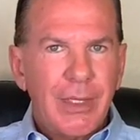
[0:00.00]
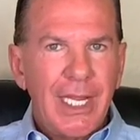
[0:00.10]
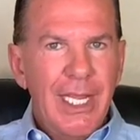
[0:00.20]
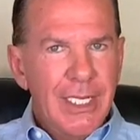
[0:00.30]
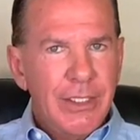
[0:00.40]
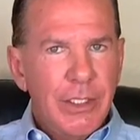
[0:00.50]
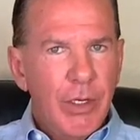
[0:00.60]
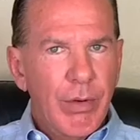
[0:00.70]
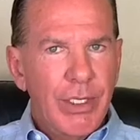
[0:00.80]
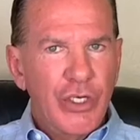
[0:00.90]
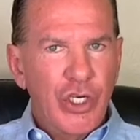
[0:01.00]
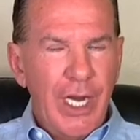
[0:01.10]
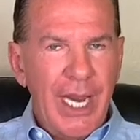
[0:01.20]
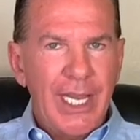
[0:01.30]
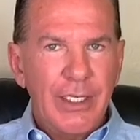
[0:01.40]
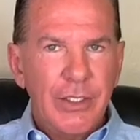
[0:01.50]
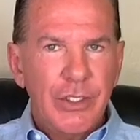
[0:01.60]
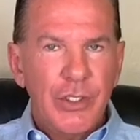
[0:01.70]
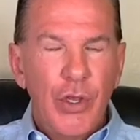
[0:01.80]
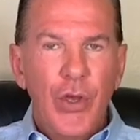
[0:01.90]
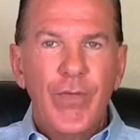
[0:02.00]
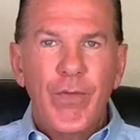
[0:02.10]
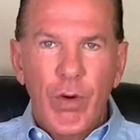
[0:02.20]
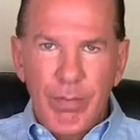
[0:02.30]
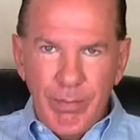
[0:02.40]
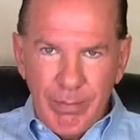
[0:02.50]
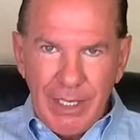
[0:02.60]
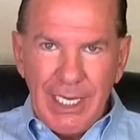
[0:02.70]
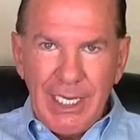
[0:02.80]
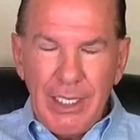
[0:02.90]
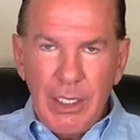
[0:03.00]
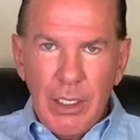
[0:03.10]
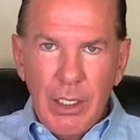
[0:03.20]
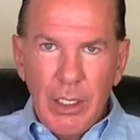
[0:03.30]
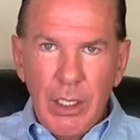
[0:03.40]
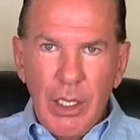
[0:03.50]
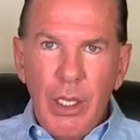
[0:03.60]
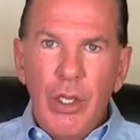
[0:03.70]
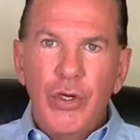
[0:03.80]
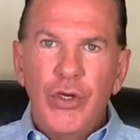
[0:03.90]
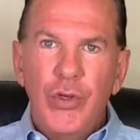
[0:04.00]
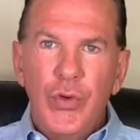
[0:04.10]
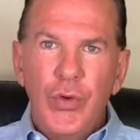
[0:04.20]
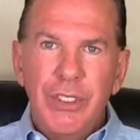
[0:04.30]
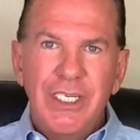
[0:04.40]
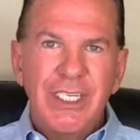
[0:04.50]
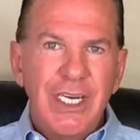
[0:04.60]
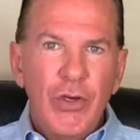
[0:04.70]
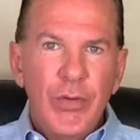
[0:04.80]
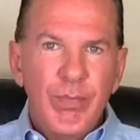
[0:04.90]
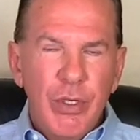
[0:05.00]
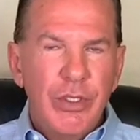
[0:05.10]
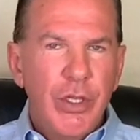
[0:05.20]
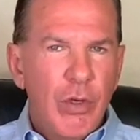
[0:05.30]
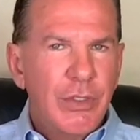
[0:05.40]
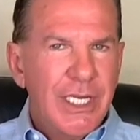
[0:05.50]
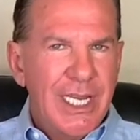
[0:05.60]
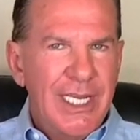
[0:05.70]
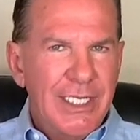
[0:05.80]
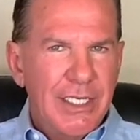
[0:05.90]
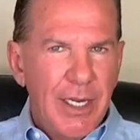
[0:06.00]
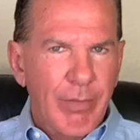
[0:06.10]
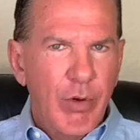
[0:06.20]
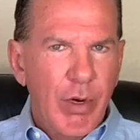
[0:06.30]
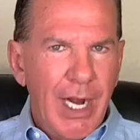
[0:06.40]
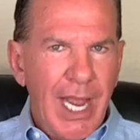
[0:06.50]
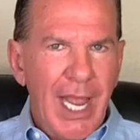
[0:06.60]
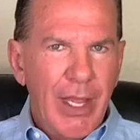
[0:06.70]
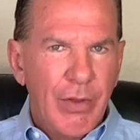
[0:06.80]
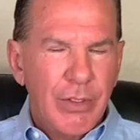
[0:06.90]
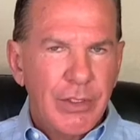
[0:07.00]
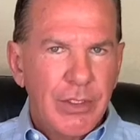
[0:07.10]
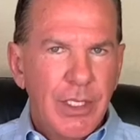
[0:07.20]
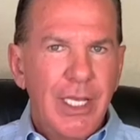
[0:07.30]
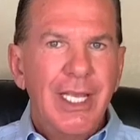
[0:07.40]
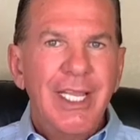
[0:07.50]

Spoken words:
is there a chance for me to still put those keys somewhere else?